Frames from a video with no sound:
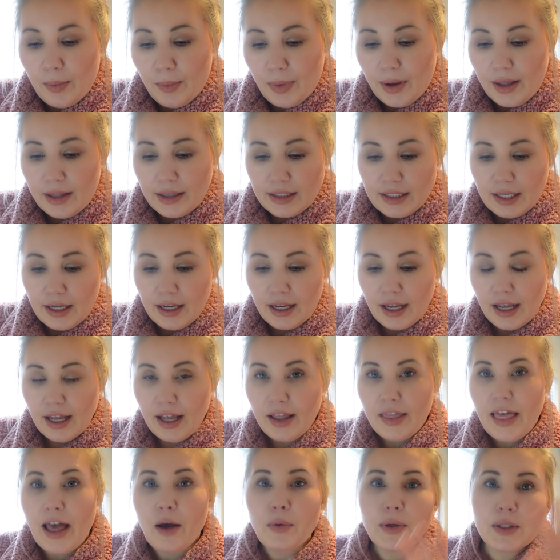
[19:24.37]
But
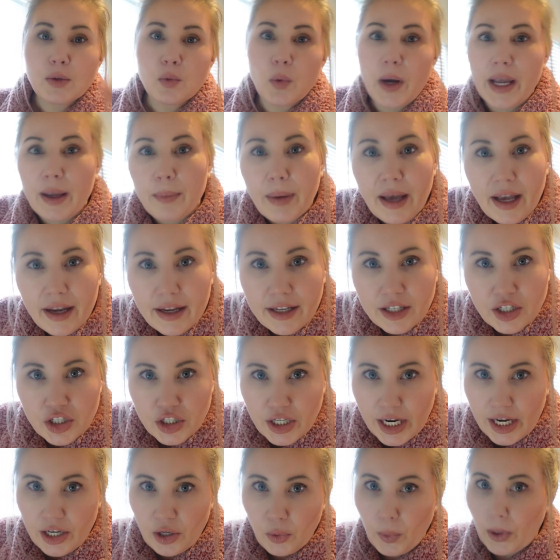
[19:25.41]
that was way back in
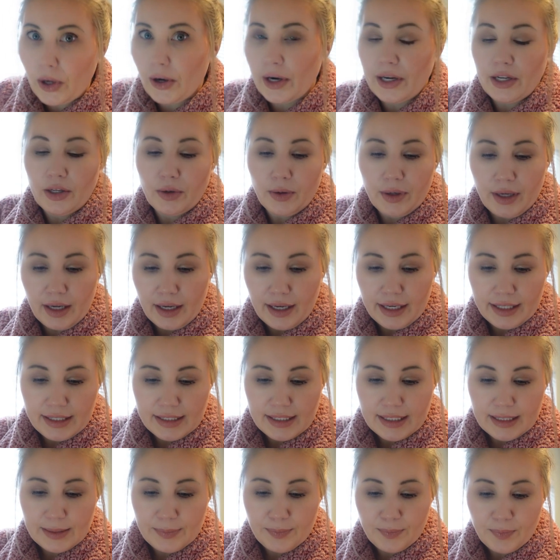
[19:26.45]
January, you
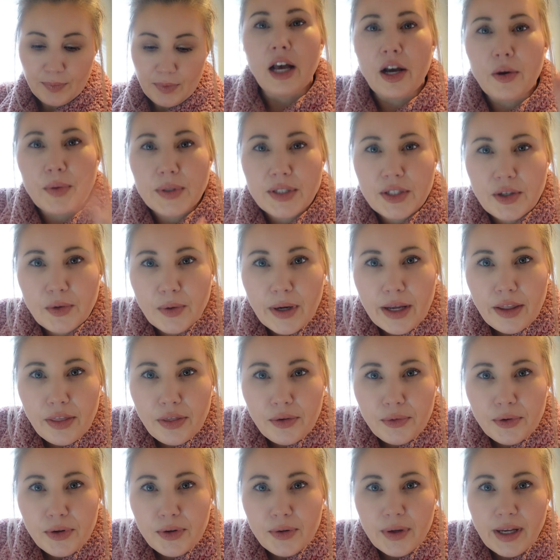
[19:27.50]
guys. I was going
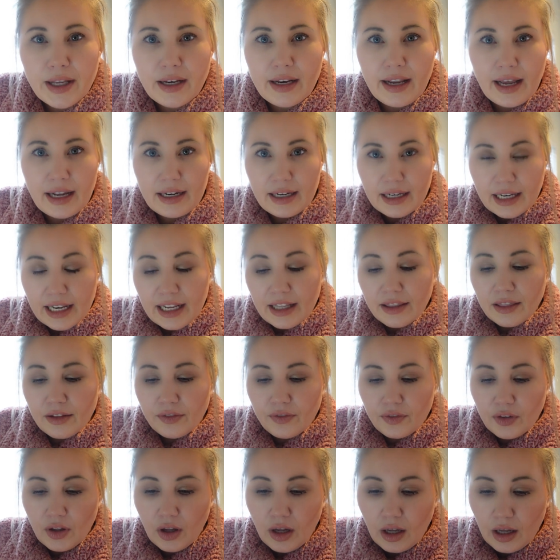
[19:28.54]
through and editing the
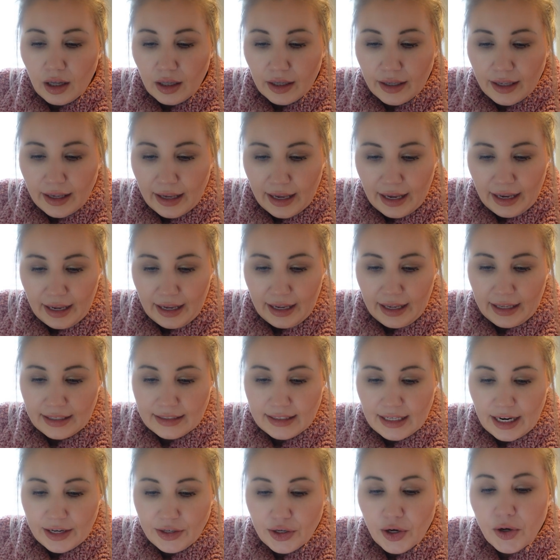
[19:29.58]
vlog,
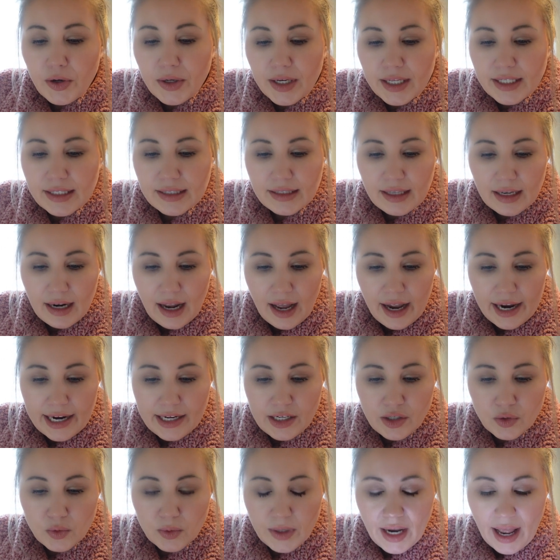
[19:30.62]
and I noticed that I
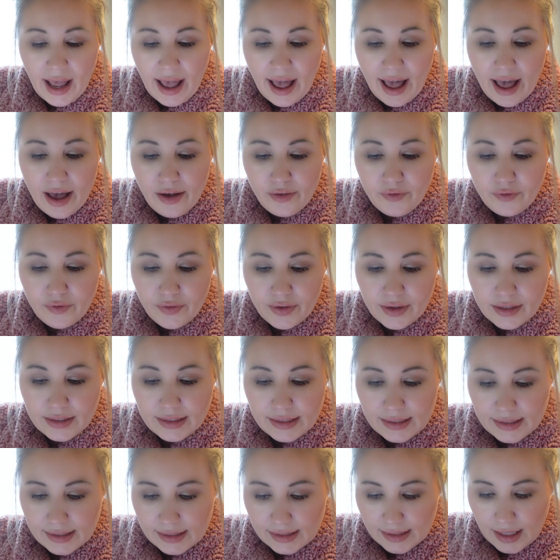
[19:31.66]
don't have
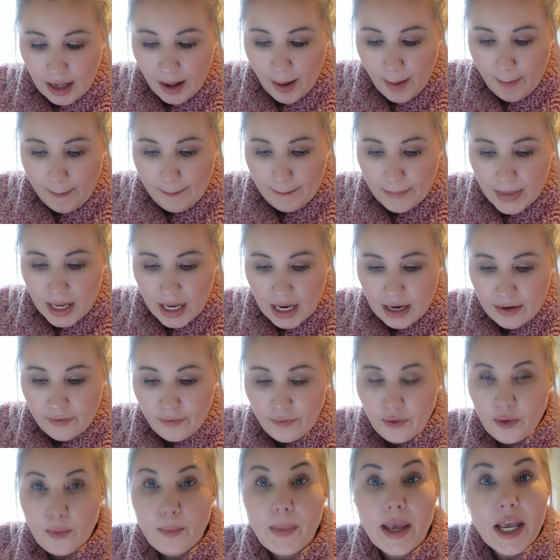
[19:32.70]
some
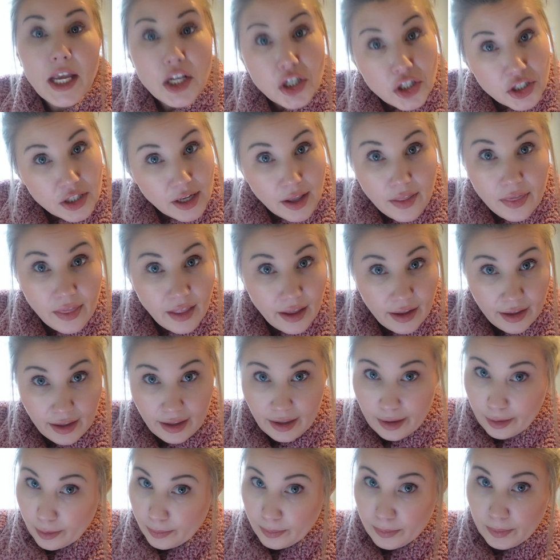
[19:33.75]
information that
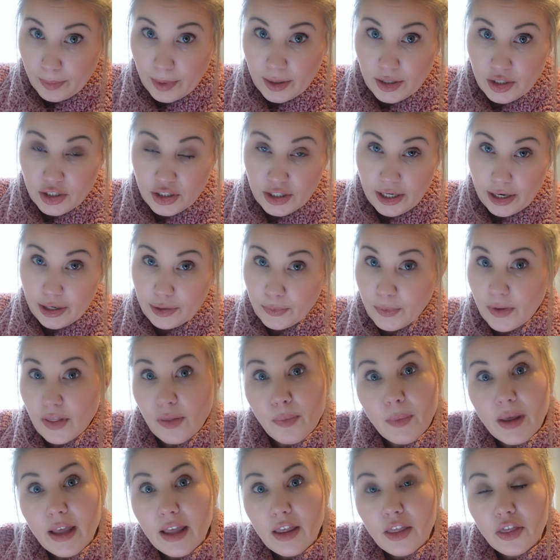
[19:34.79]
Kim shared
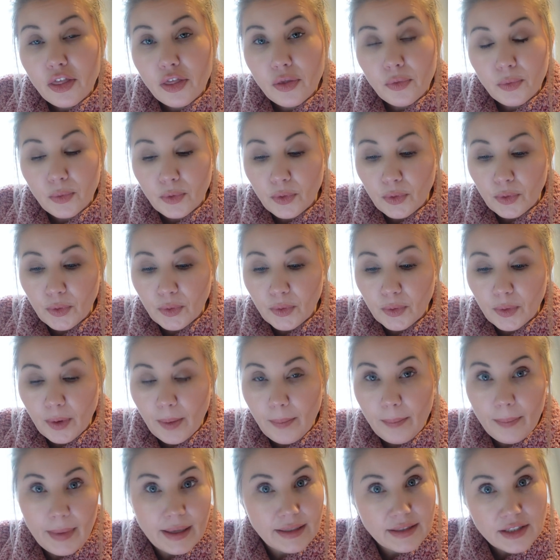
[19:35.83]
with me through
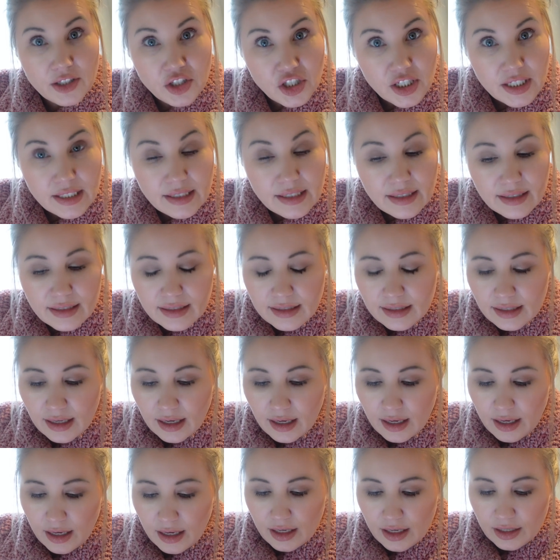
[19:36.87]
messages.
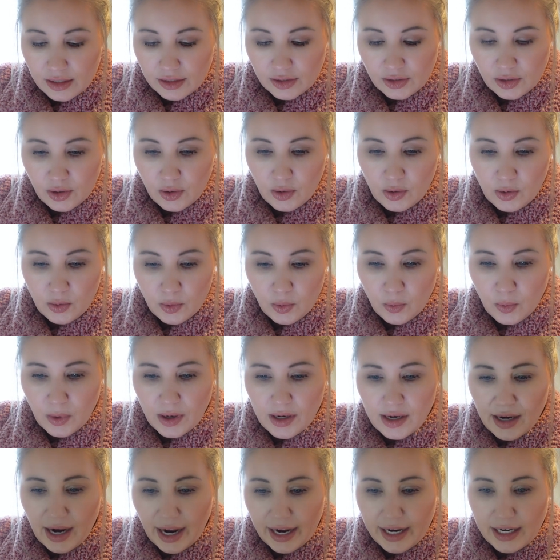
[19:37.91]
So
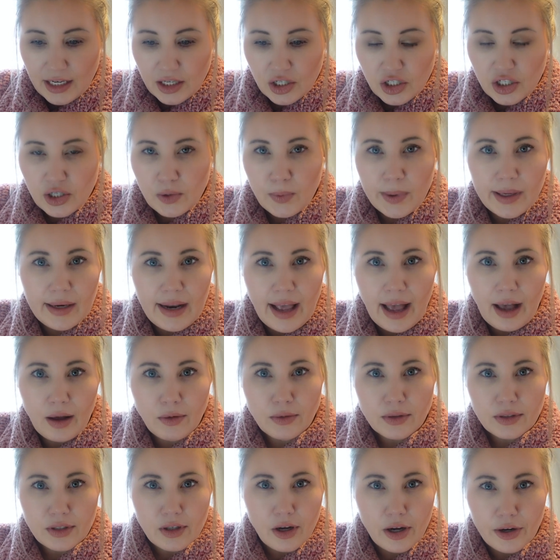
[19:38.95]
one night she went
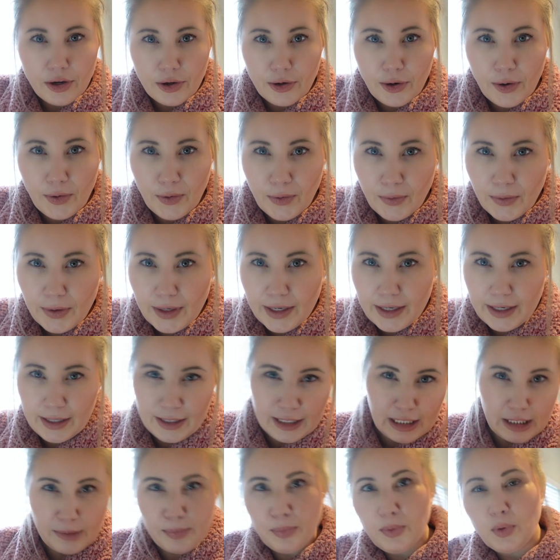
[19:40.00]
out on her own and
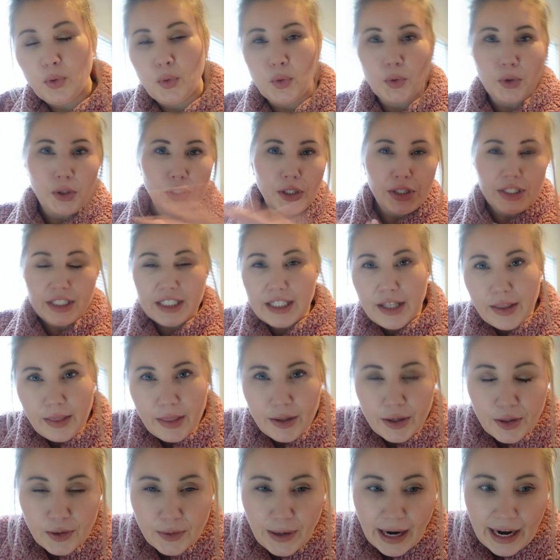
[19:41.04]
explored
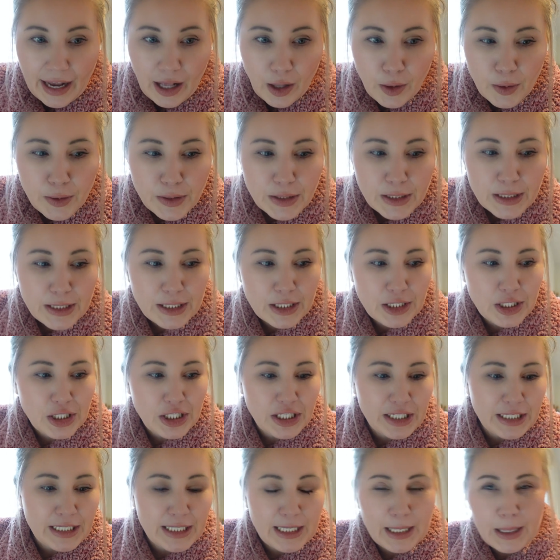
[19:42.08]
the grounds, and
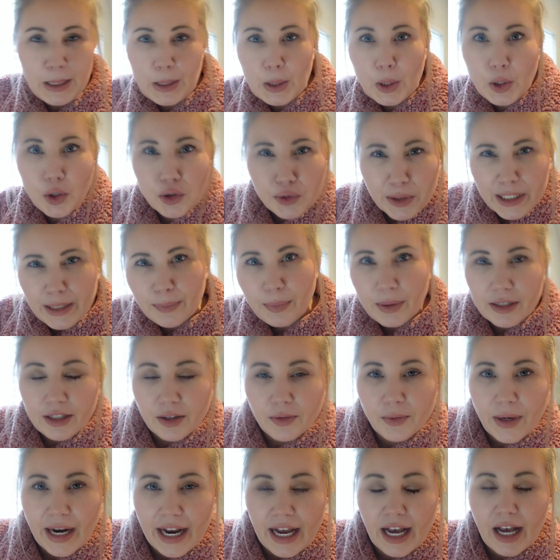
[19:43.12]
she did a little creeping
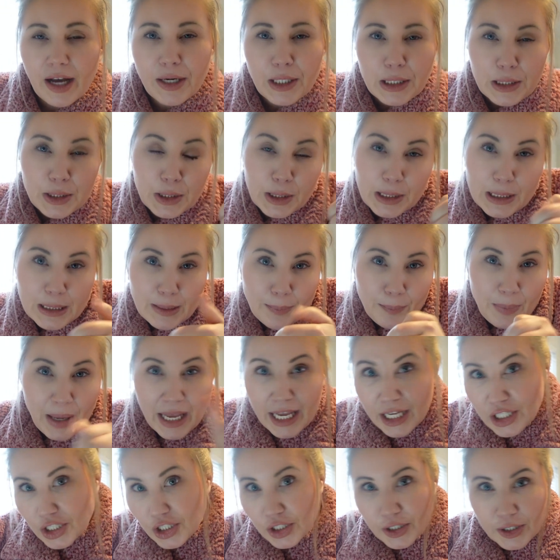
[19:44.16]
around and took some
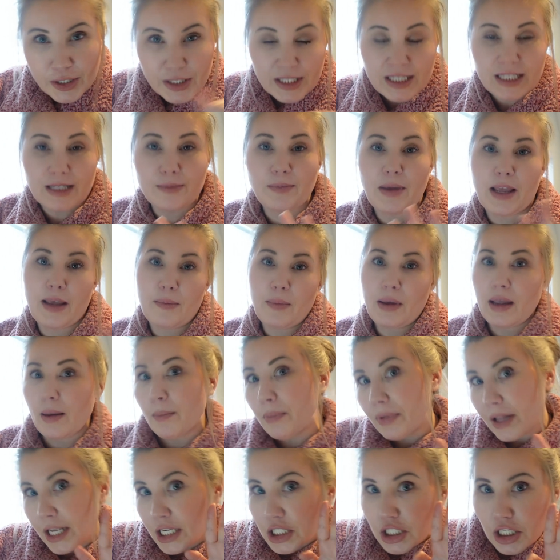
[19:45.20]
pictures and maybe in
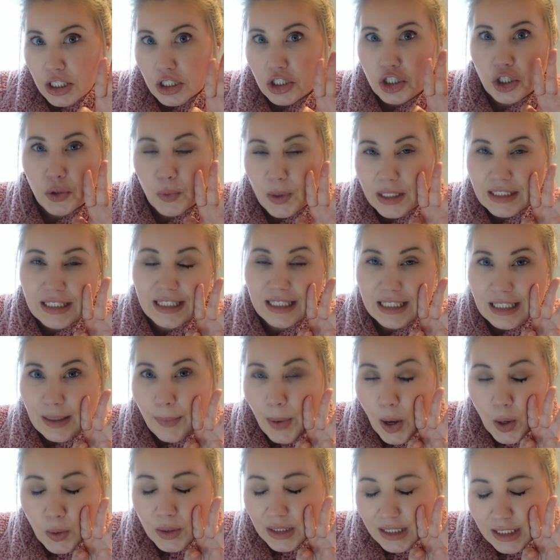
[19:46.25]
places she wasn't
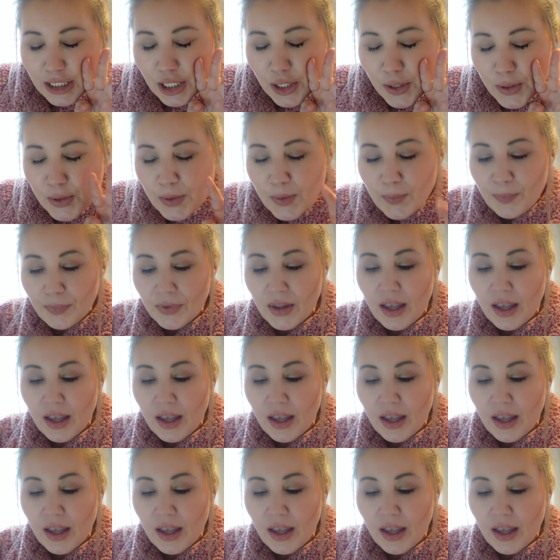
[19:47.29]
supposed to.